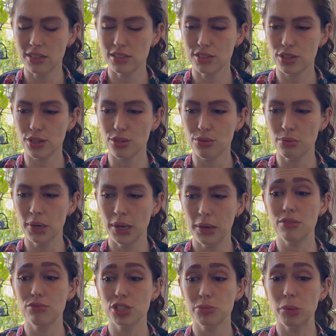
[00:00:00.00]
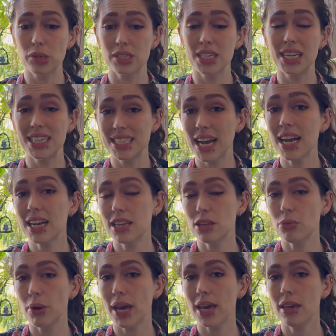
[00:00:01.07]
to respond in exactly the
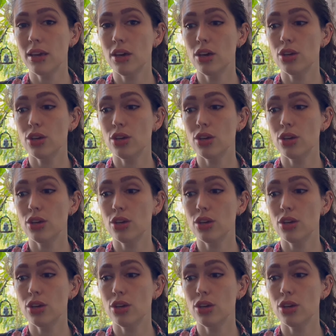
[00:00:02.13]
way